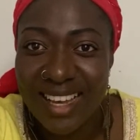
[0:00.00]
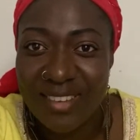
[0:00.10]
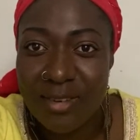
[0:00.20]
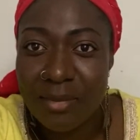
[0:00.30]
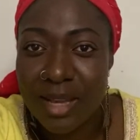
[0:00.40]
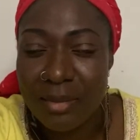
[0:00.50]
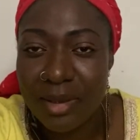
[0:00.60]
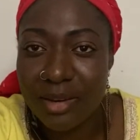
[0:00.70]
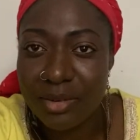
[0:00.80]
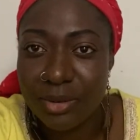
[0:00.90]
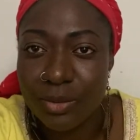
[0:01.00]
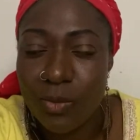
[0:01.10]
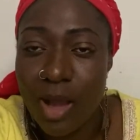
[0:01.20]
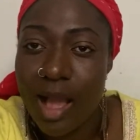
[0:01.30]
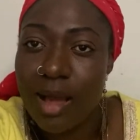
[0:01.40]
From Cameroon.
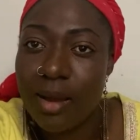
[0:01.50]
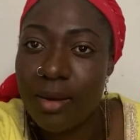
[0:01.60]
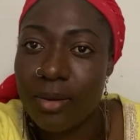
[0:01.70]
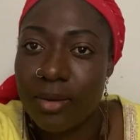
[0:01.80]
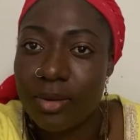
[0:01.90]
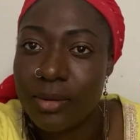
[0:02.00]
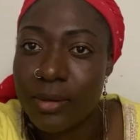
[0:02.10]
Wow.